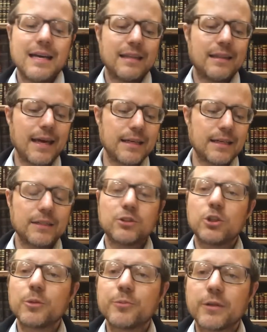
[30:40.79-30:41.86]
they
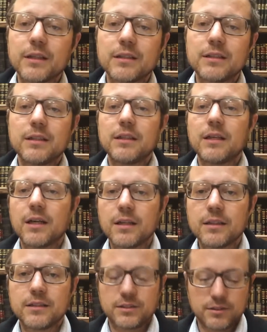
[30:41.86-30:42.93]
interpret
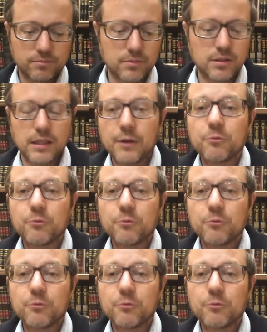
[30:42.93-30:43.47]
they